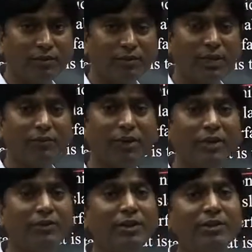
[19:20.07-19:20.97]
the refractive
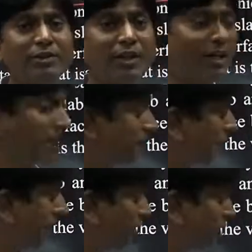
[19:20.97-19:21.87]
indices are
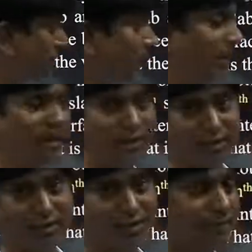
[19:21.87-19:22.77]
actually decreasing.